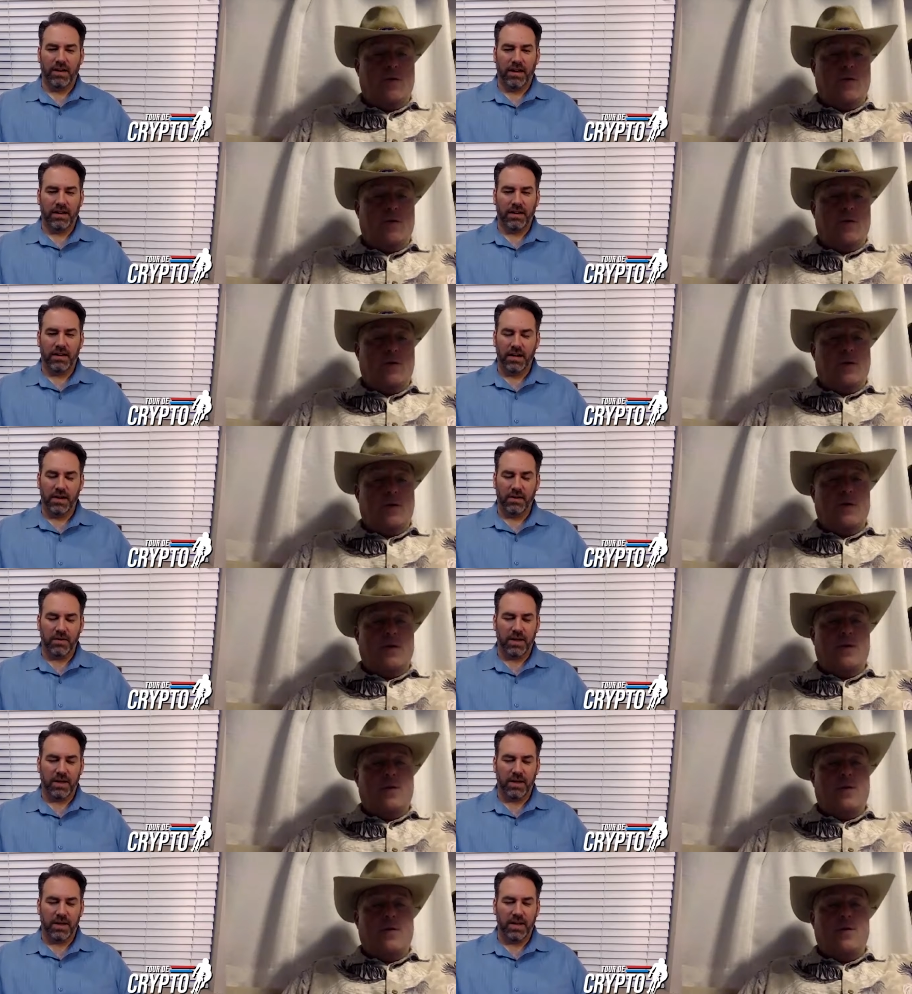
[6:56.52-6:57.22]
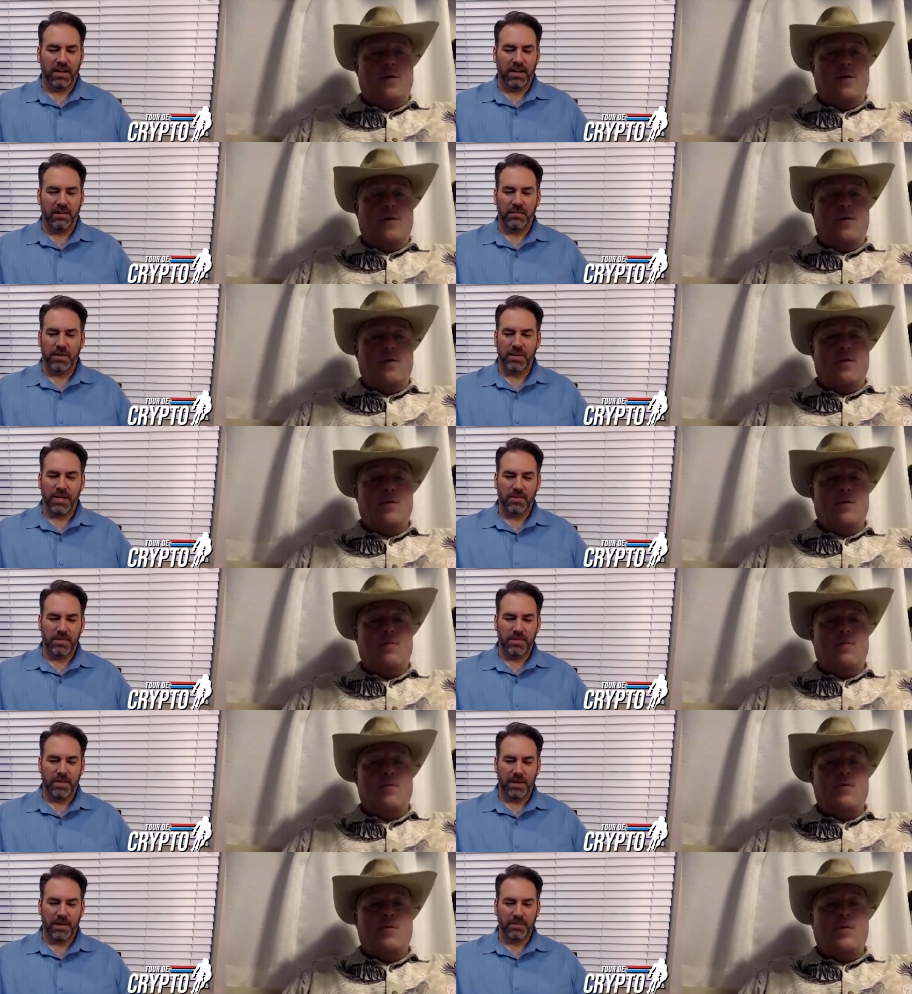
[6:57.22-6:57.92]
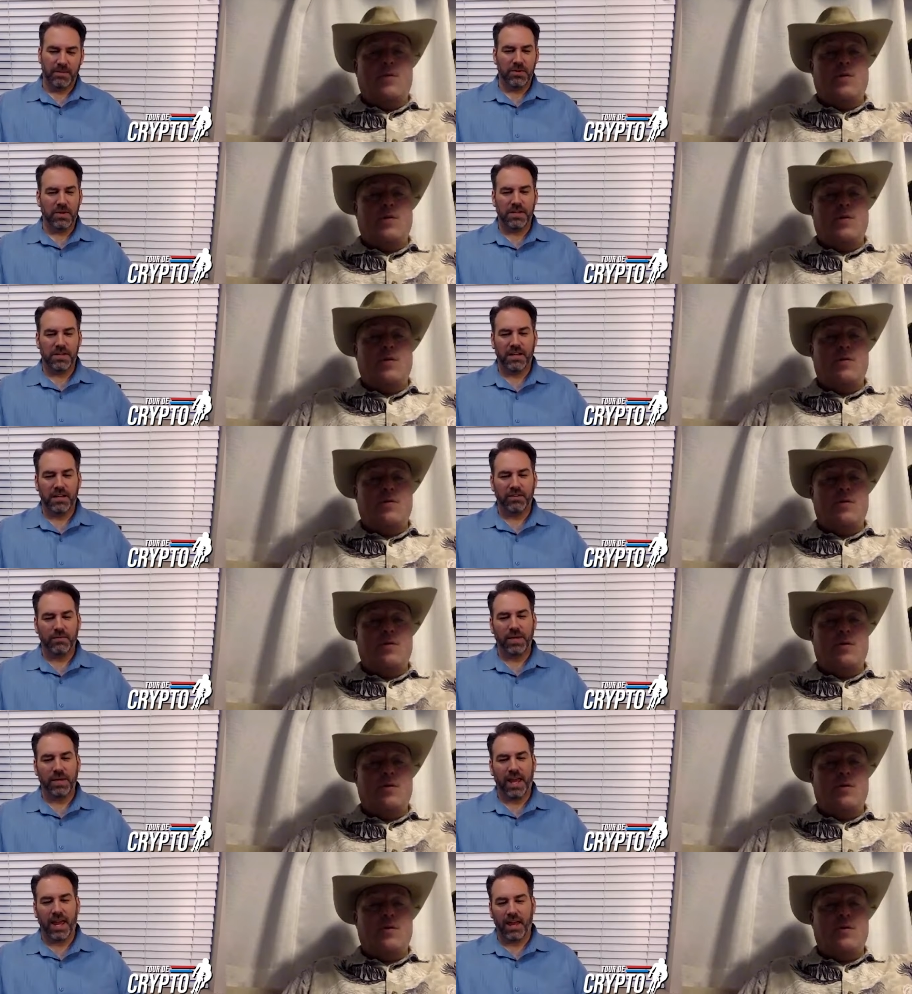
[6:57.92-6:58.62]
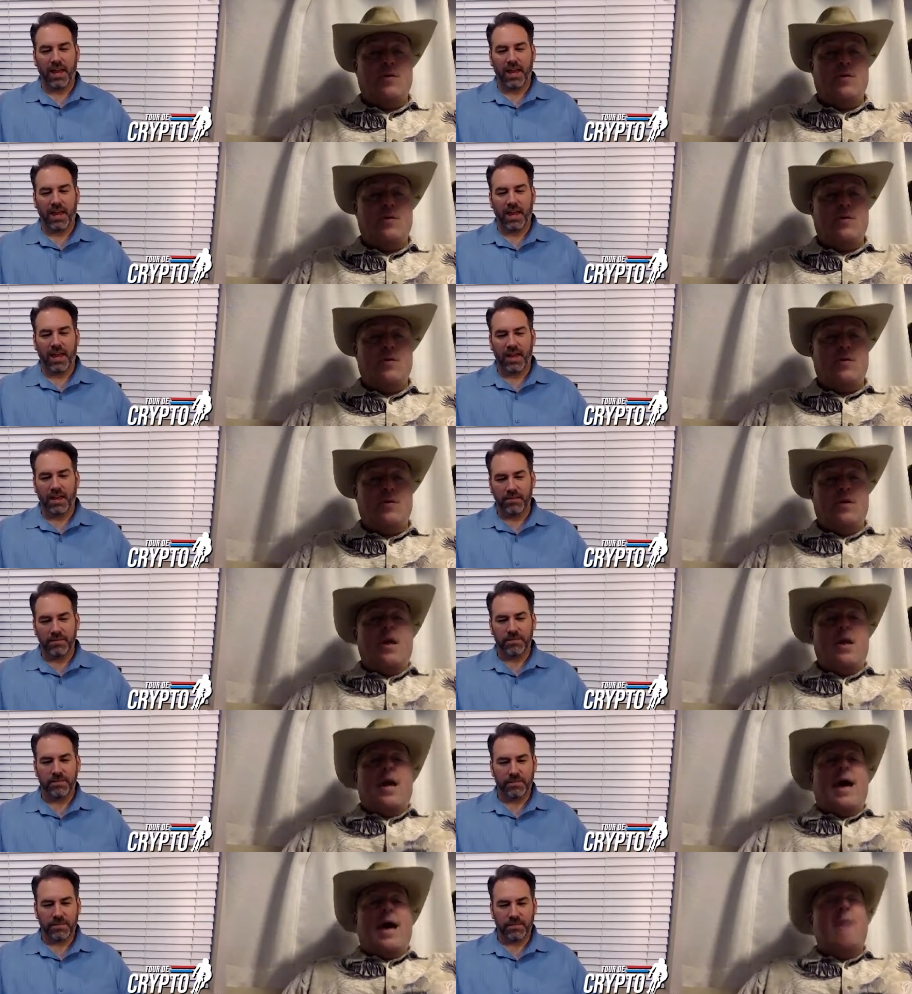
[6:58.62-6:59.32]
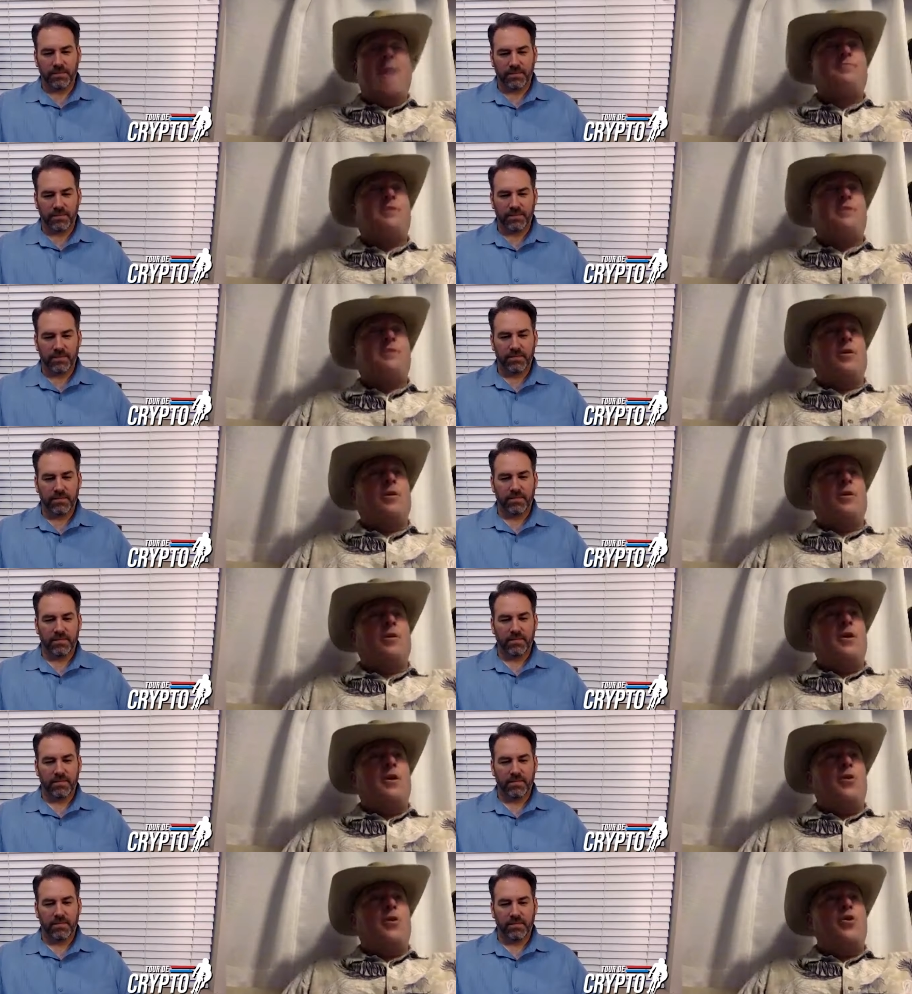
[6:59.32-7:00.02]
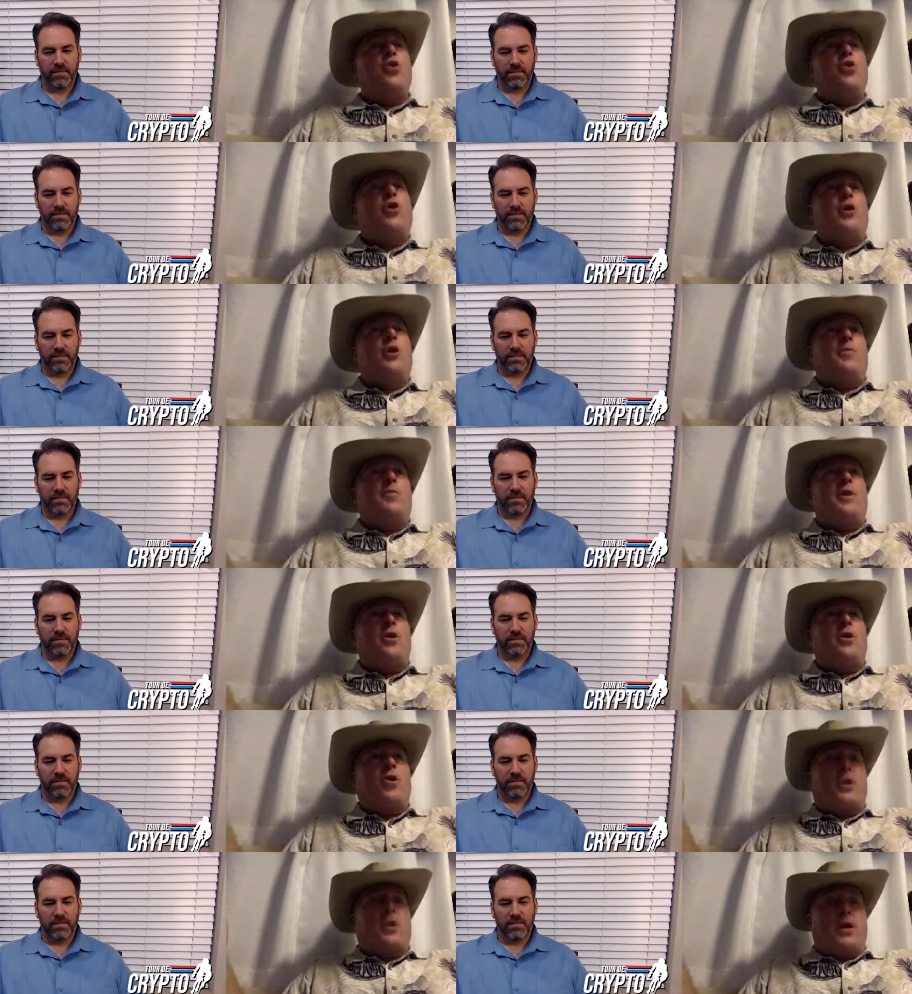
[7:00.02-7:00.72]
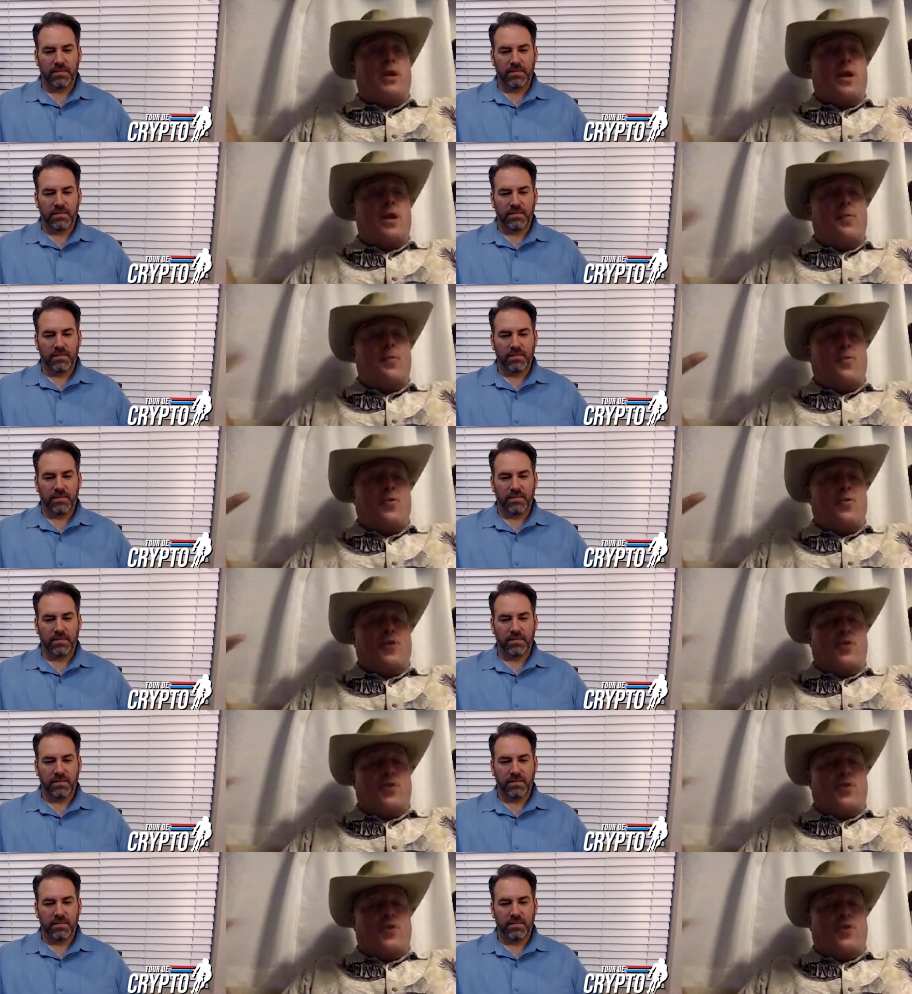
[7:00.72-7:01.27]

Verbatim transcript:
Speaker 1: you know, get as many people to attend as we can.
Speaker 2: Absolutely. And are you going to be hooking up with the